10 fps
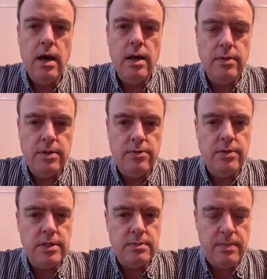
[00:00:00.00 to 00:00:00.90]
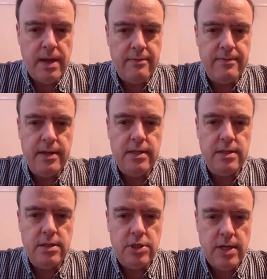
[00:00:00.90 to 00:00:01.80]
I would respectfully
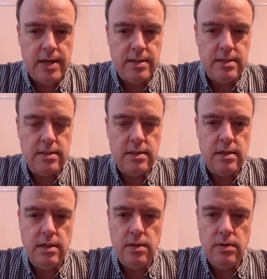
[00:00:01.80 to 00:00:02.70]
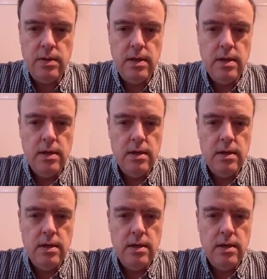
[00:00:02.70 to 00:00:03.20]
suggest that you